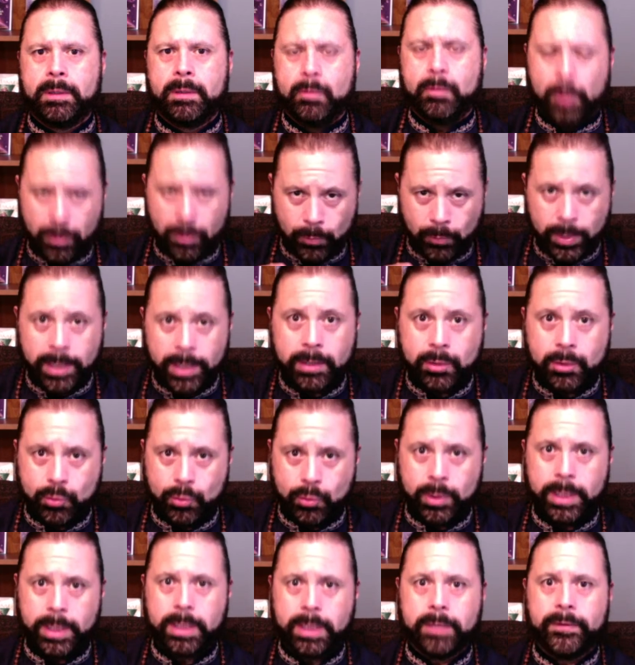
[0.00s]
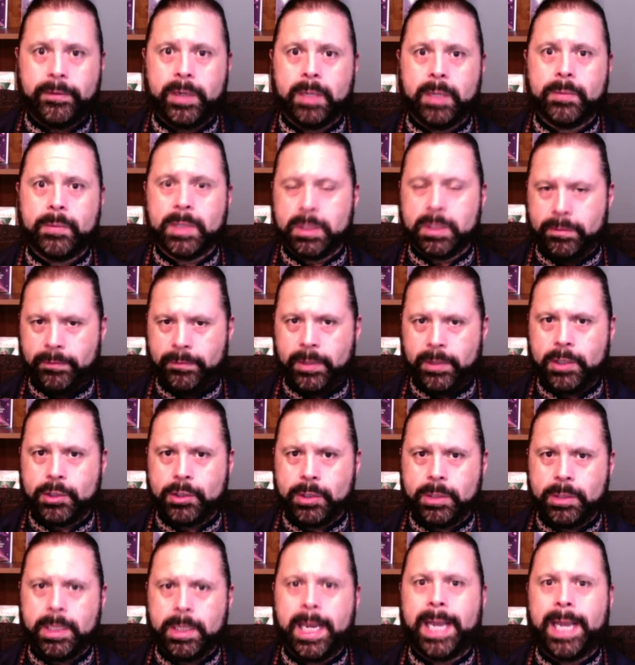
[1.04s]
when we truly develop this
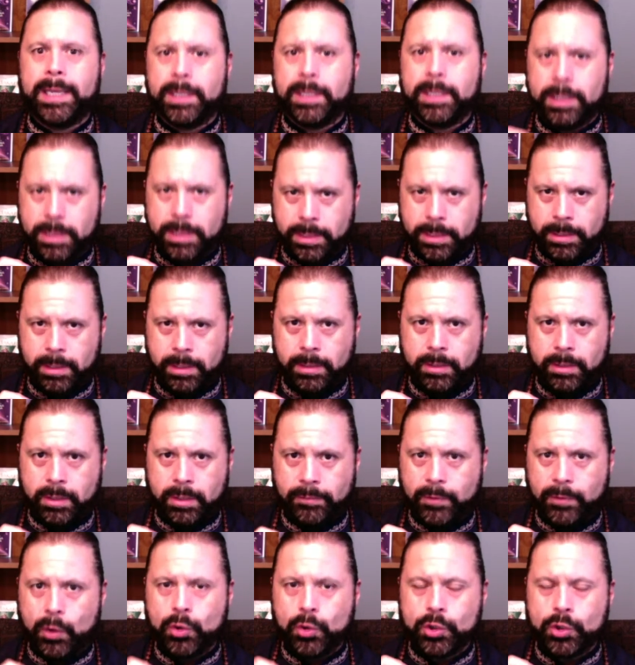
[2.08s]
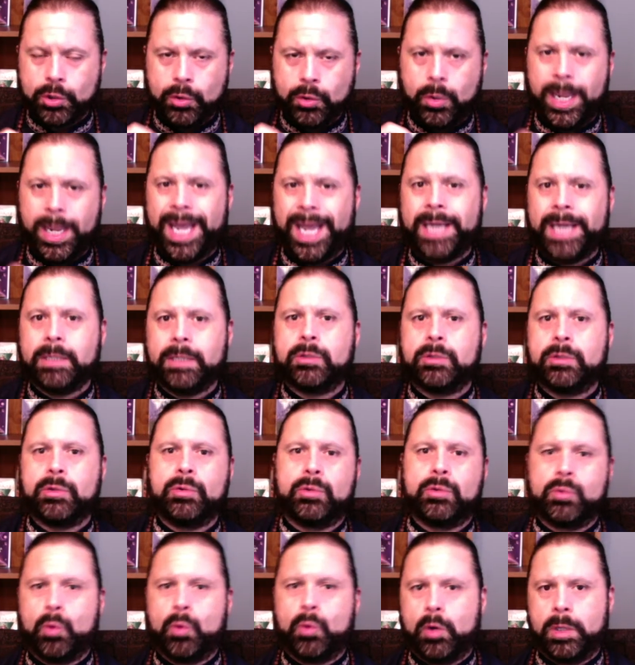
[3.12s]
vision and this devotional
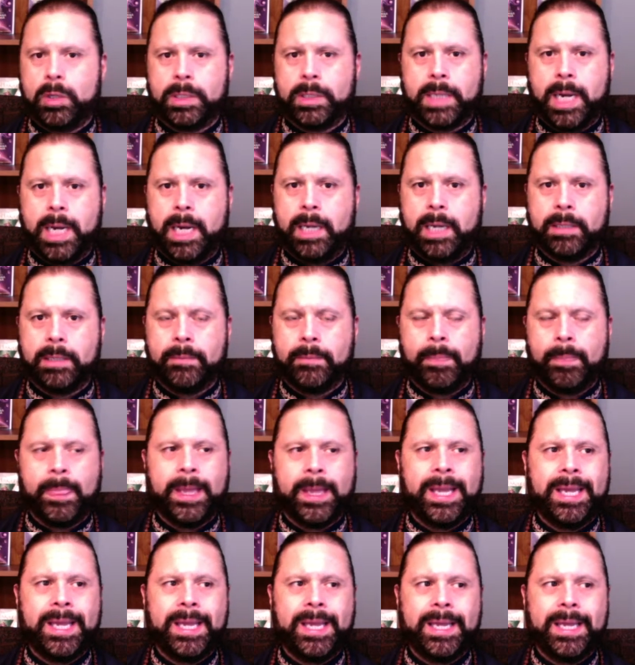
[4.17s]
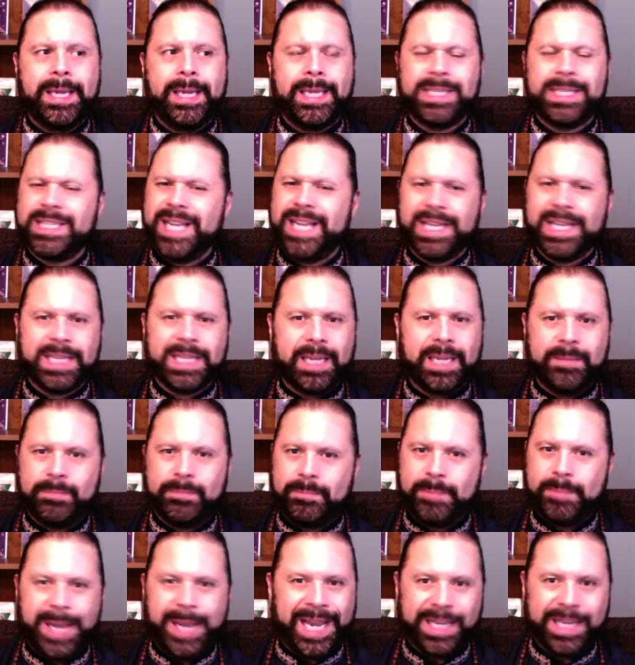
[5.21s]
attitude toward God, it's not
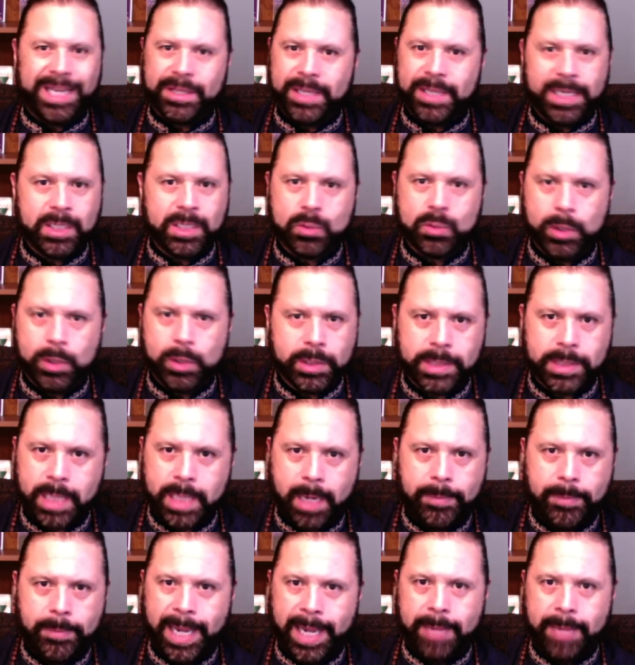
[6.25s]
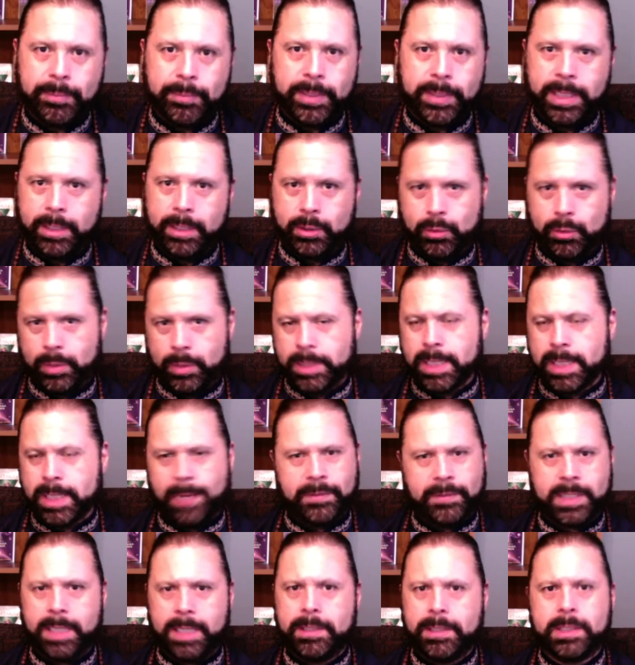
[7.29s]
that bad things will stop happening to us.
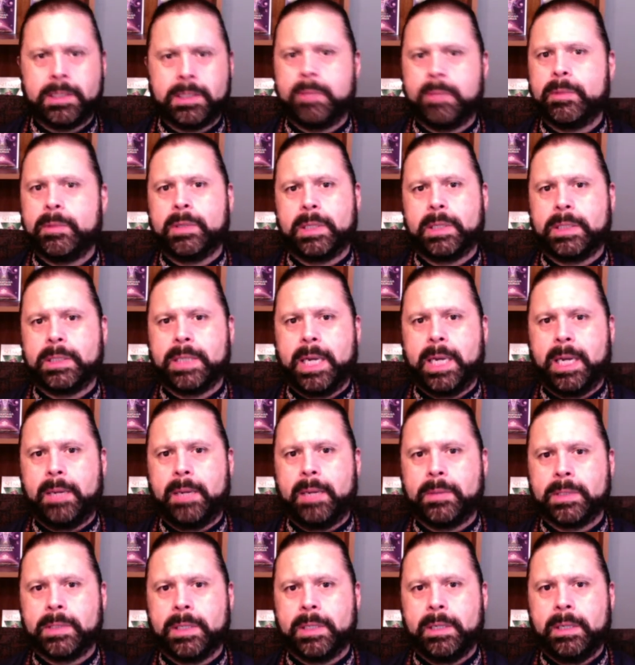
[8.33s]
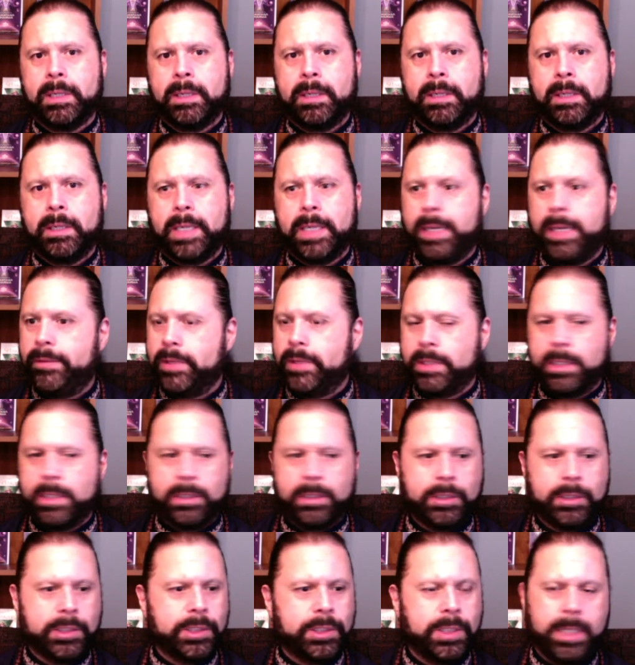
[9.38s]
I've said this a million times. Even the
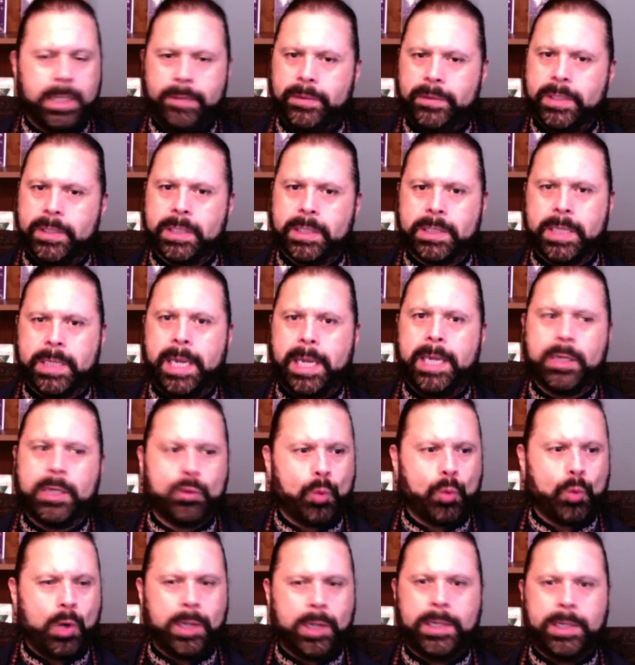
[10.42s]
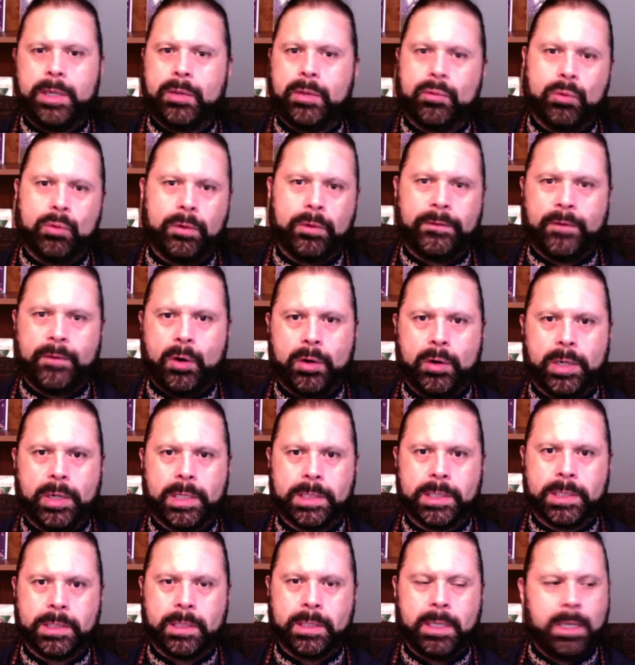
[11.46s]
rishi, even the sage walking through a
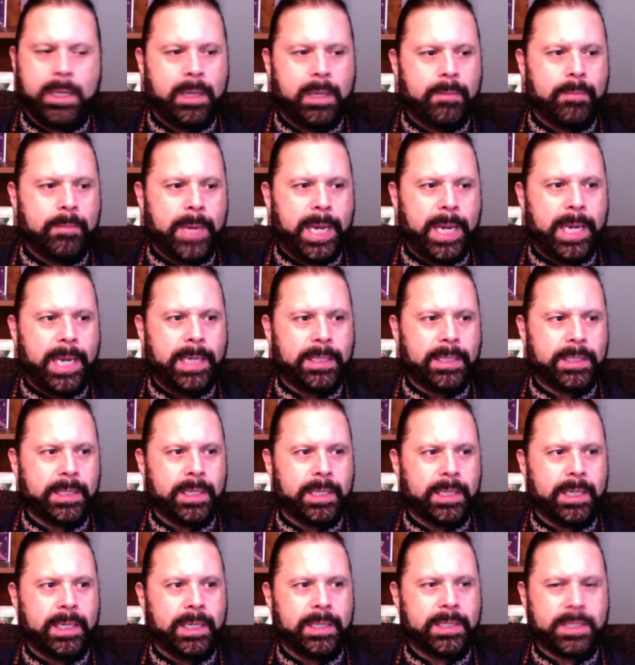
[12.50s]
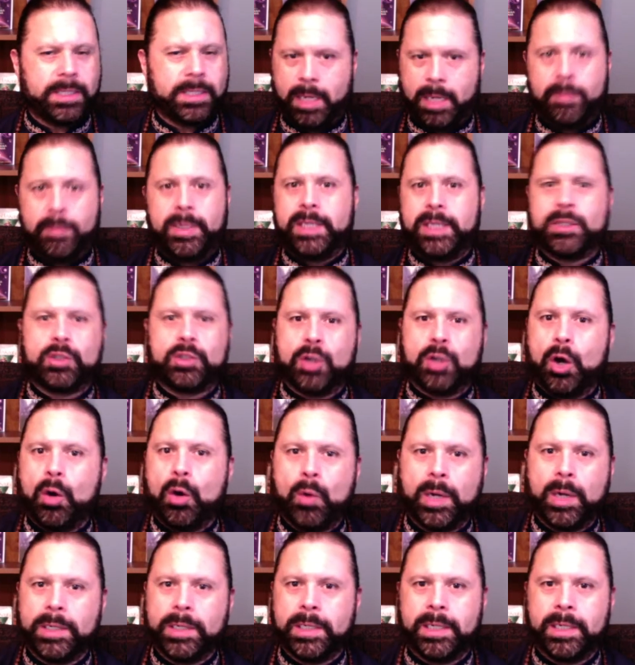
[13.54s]
forest might stub his
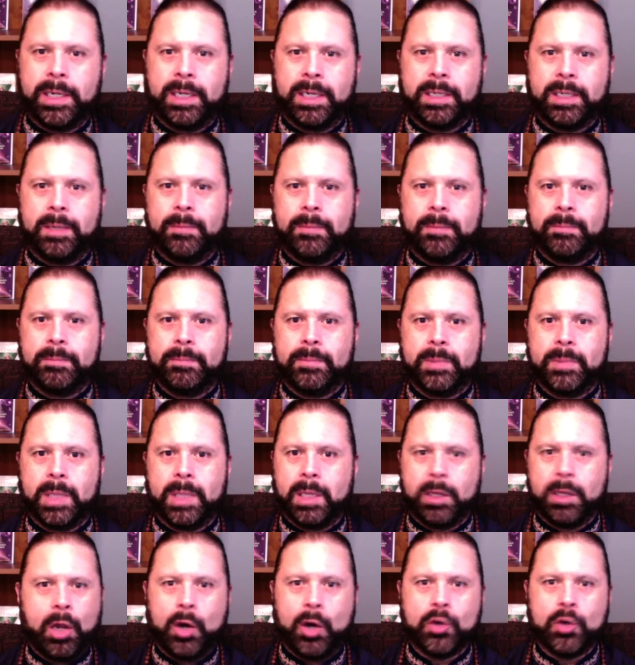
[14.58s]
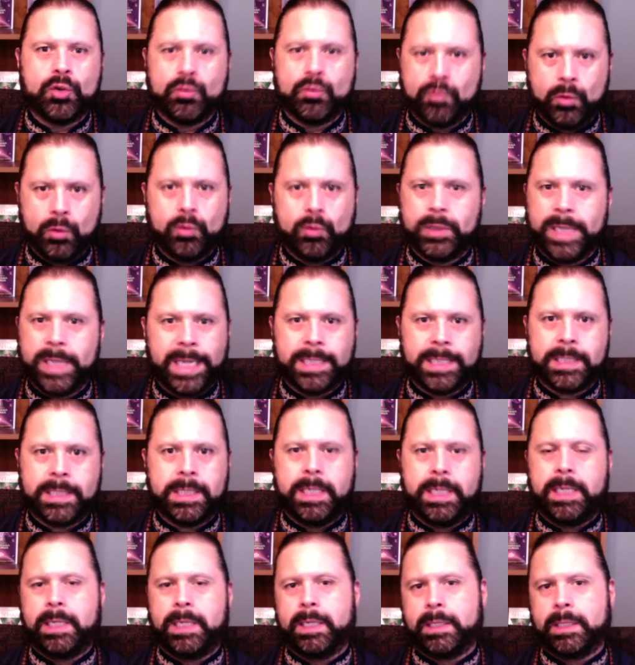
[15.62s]
toe on a large root, not
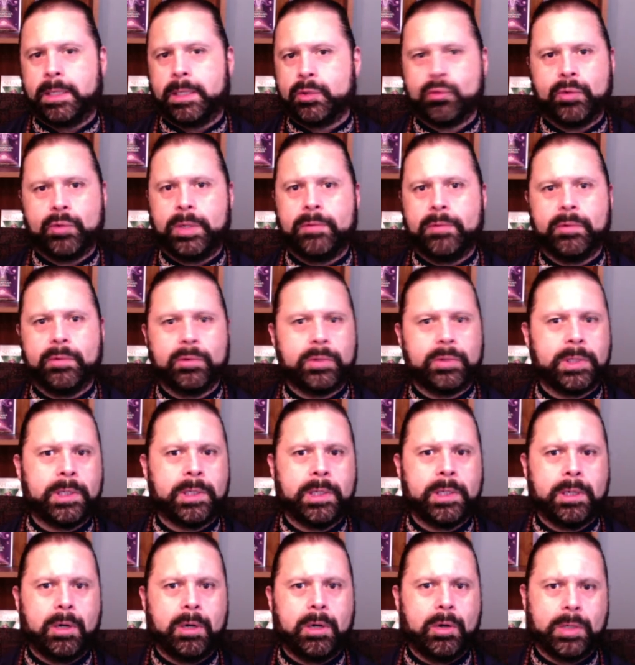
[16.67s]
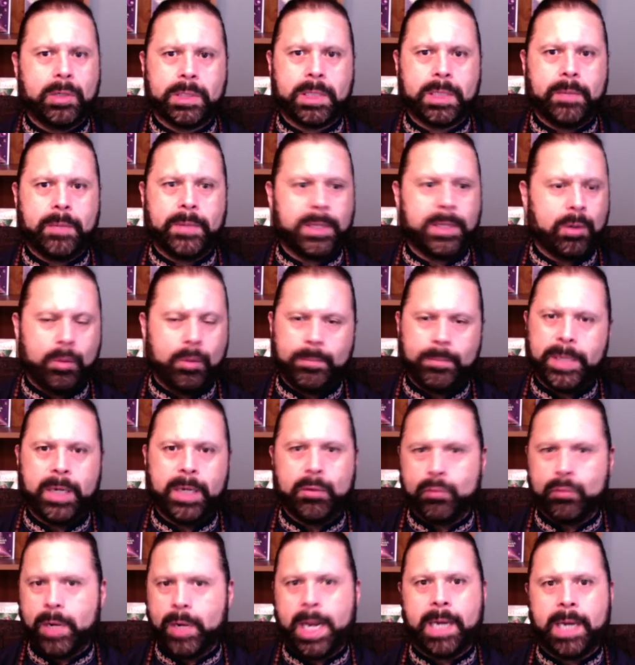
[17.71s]
seeing it, a tree root or something, or a big
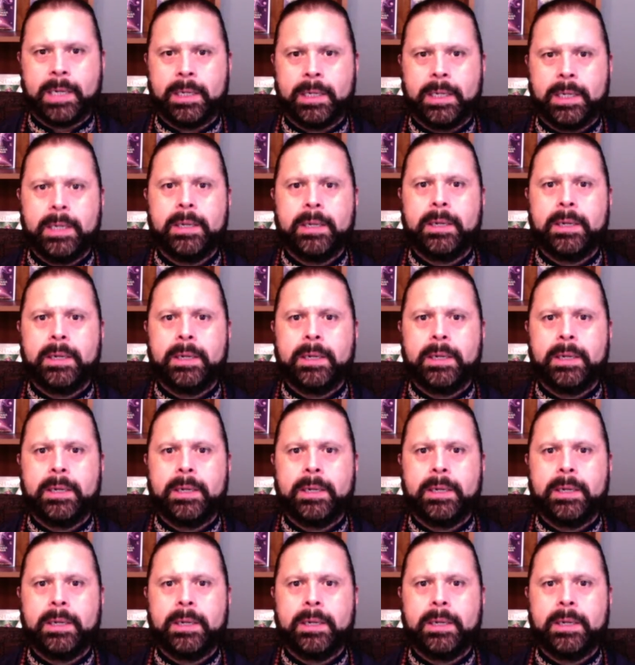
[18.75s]
rock.